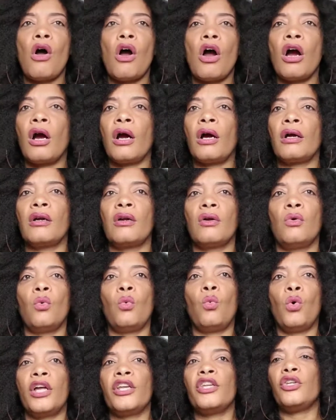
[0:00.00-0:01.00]
You
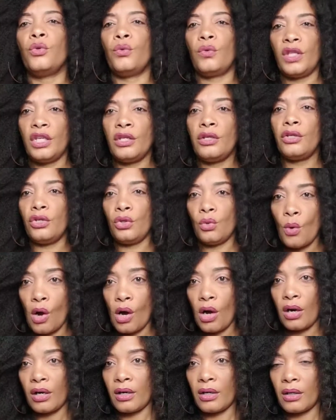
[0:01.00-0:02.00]
are what
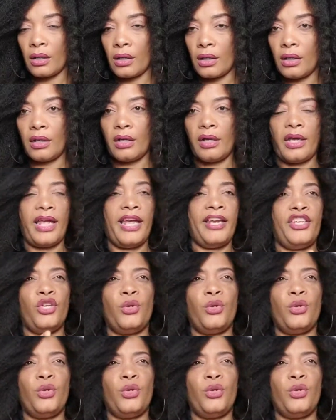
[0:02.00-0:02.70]
you think you are.